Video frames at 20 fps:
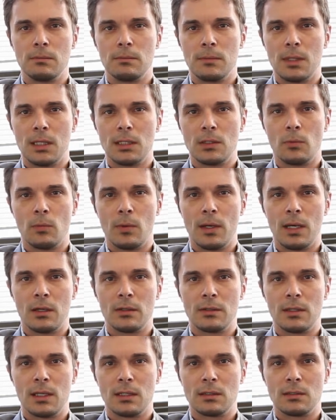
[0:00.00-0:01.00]
made aware
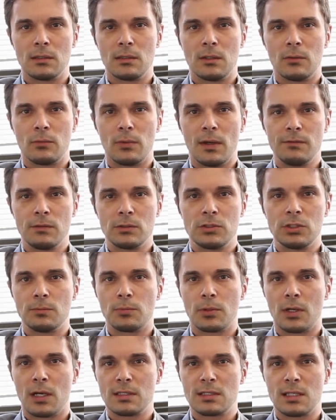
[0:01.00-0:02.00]
that the refugee
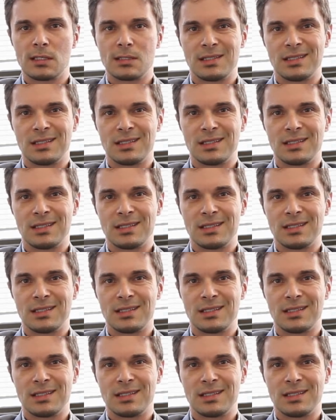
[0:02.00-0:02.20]
process